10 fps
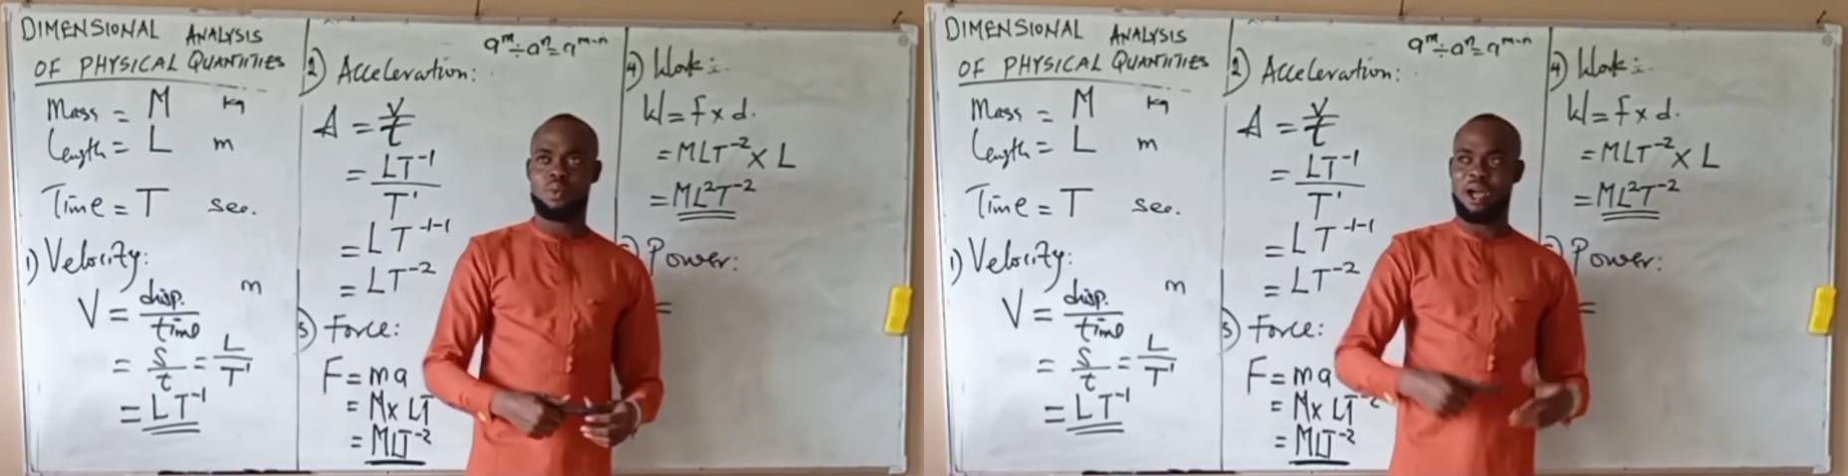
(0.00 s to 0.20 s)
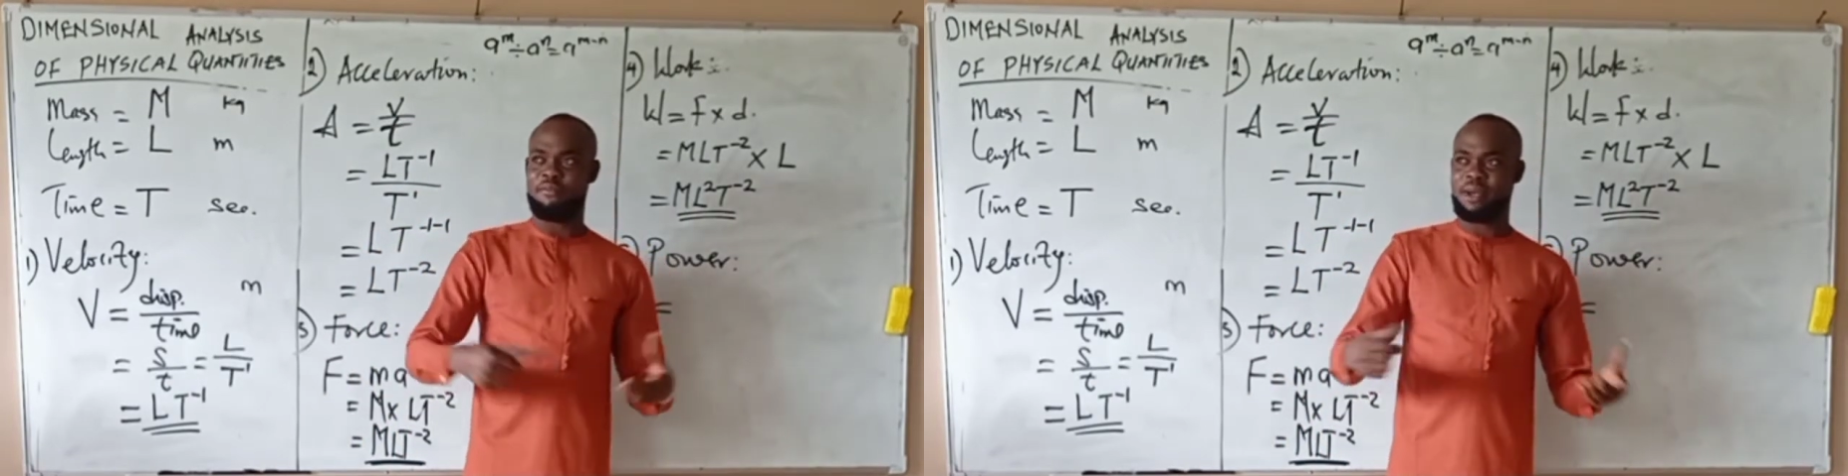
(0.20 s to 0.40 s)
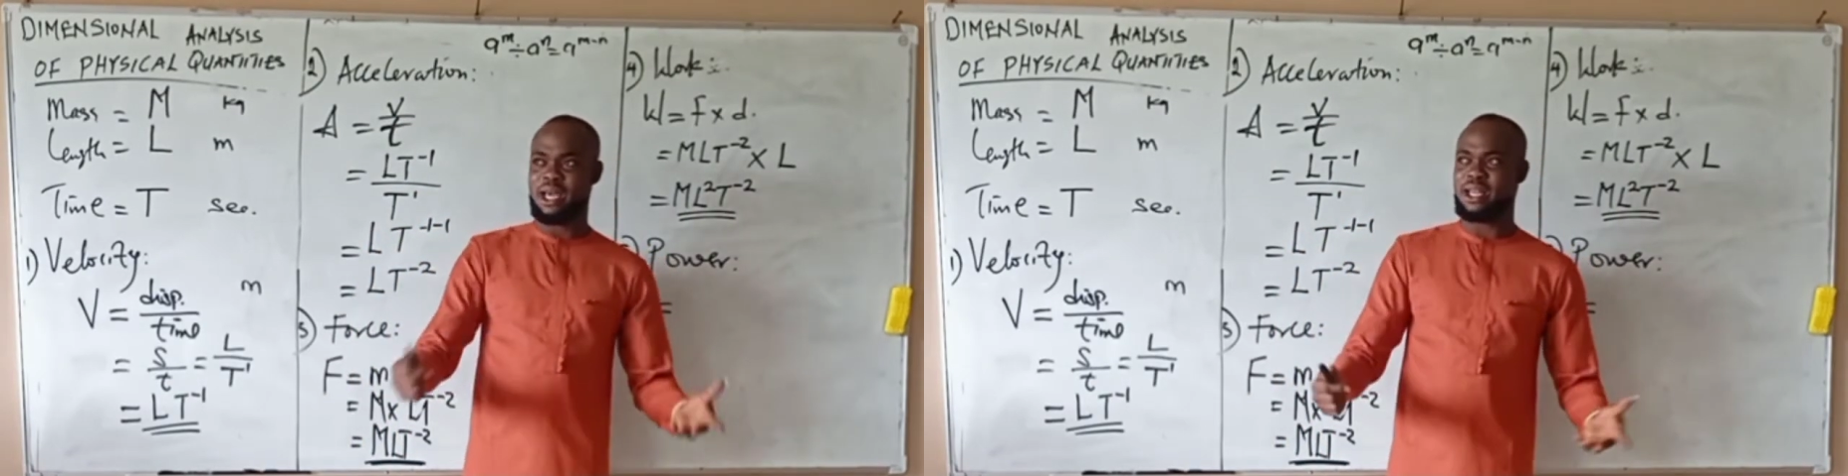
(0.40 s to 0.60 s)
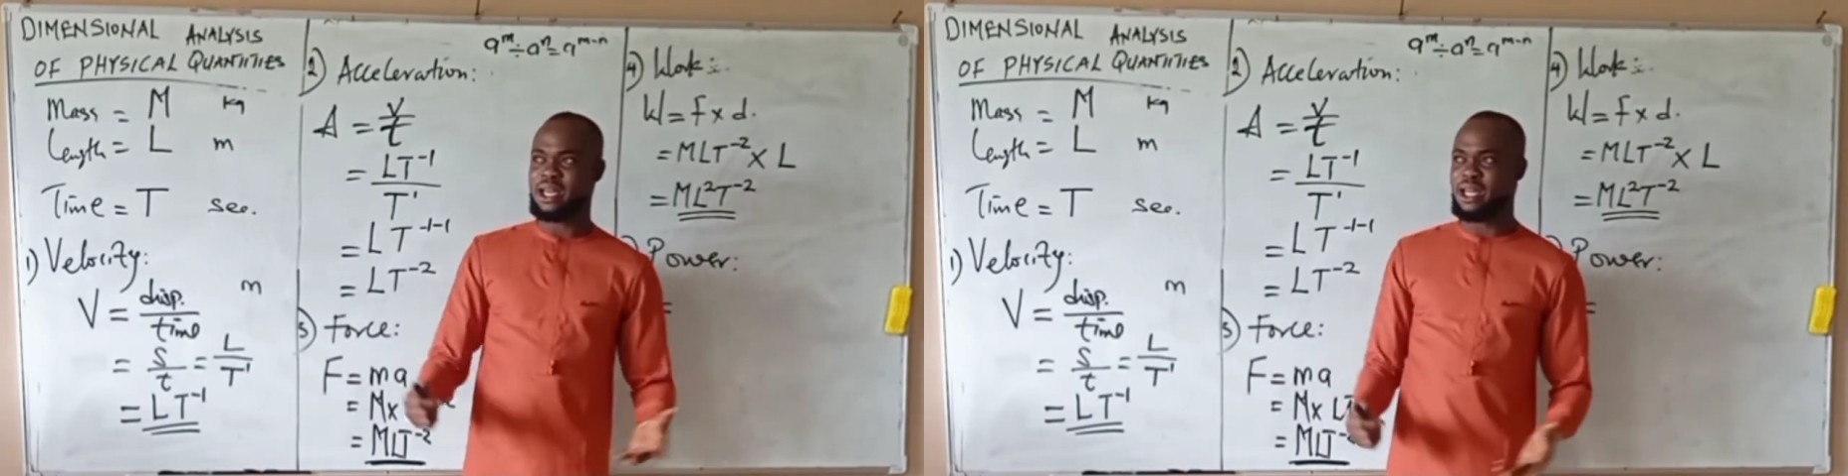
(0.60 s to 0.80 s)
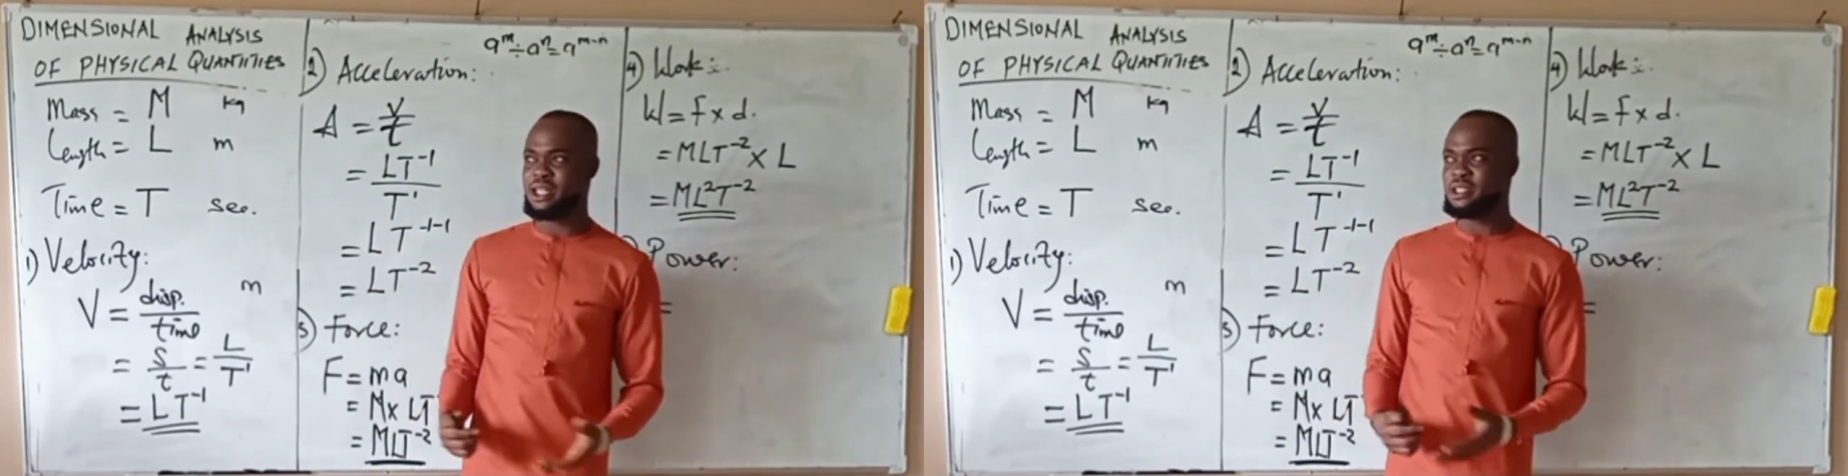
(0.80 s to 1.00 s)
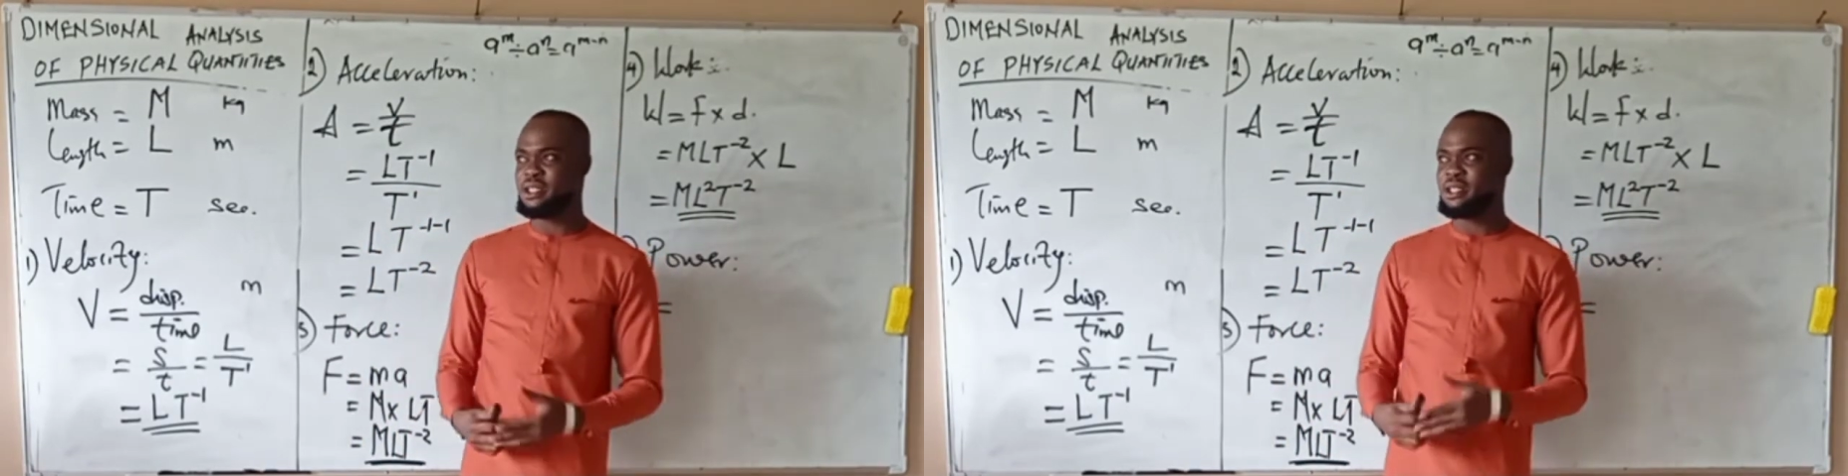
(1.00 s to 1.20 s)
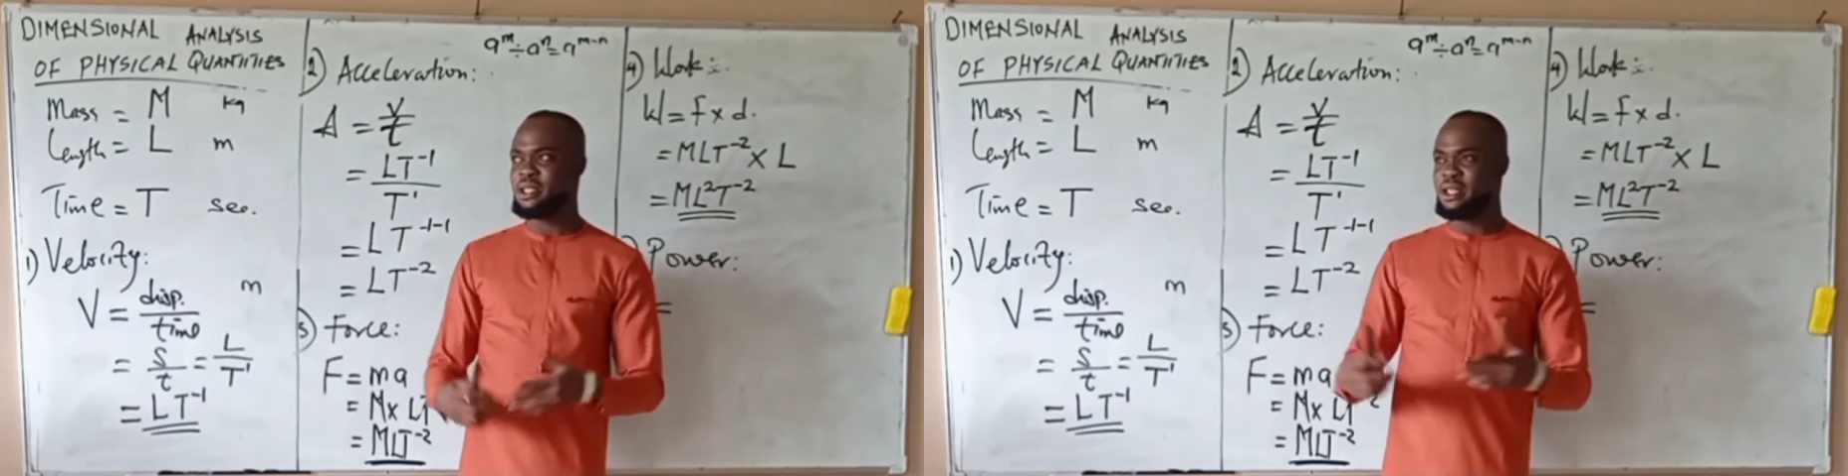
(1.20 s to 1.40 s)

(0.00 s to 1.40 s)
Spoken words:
We have mechanical energy,